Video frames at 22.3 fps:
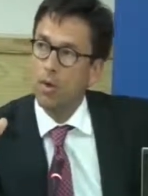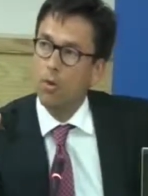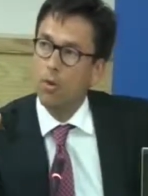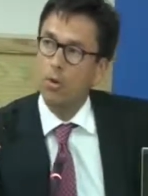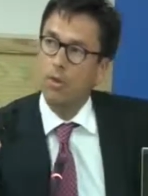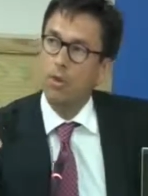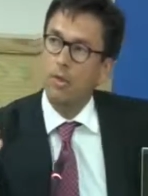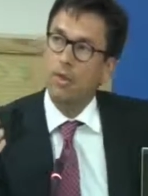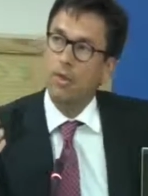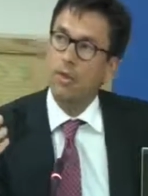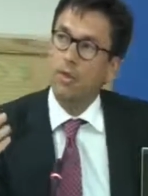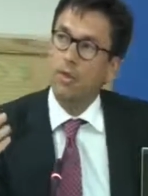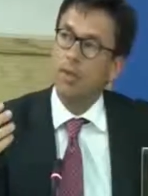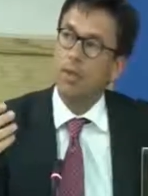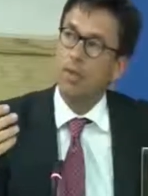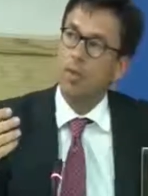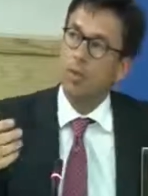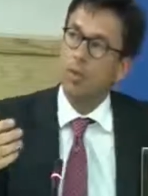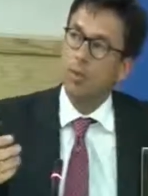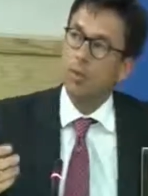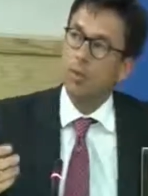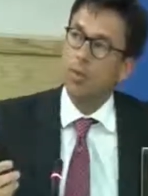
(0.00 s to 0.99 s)
which is
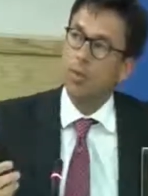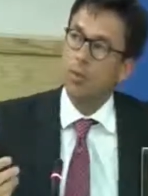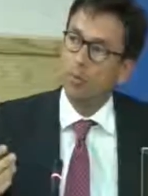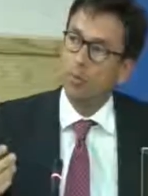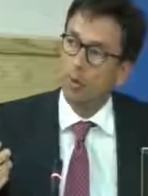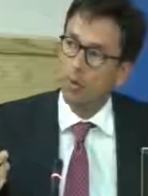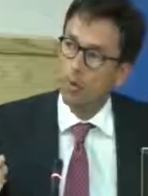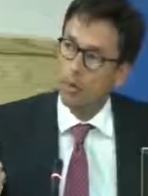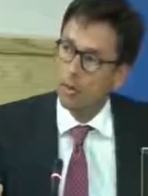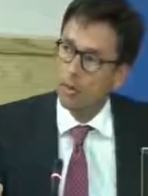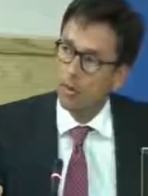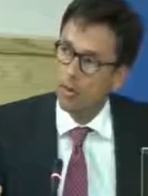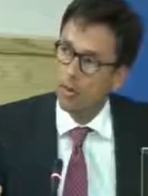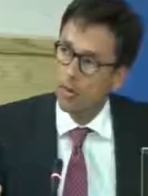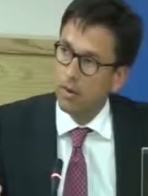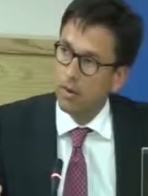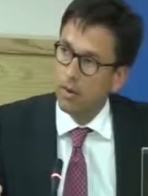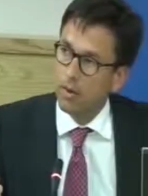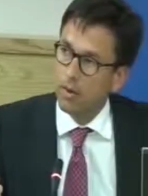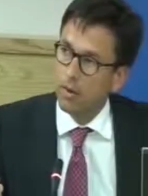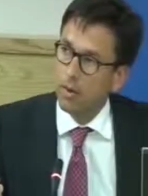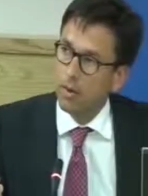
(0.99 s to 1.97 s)
the people,
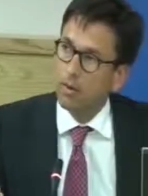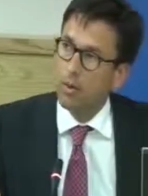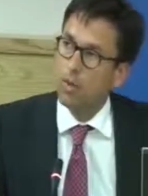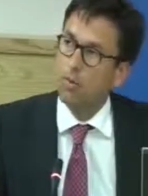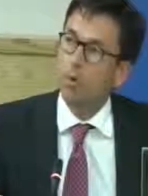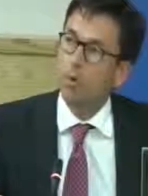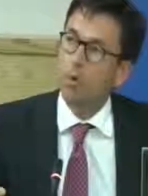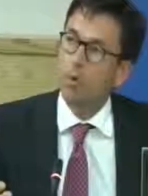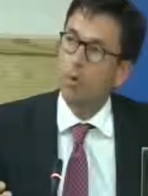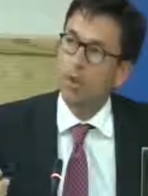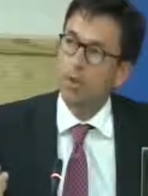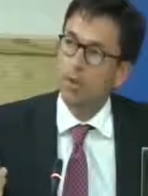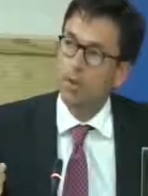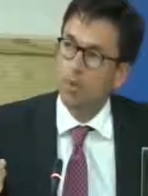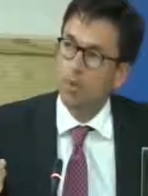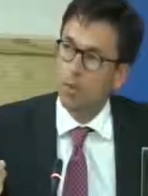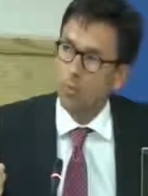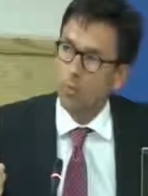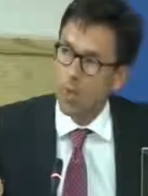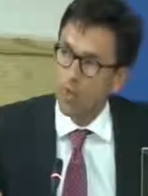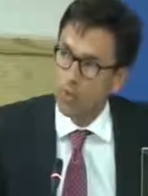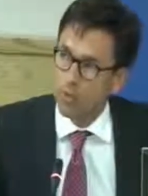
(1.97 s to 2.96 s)
the democratic
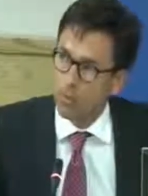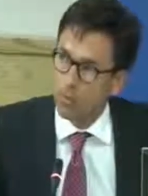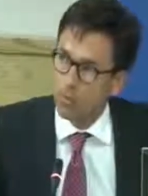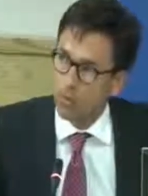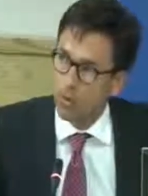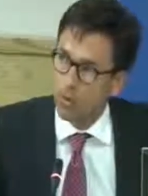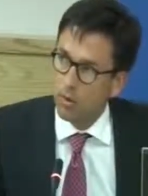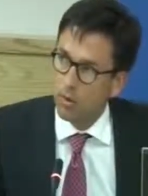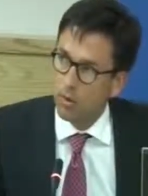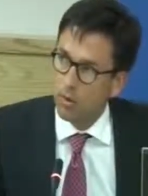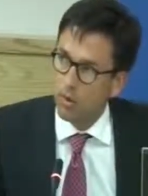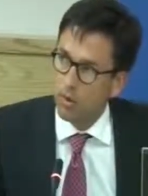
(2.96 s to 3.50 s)
momentum,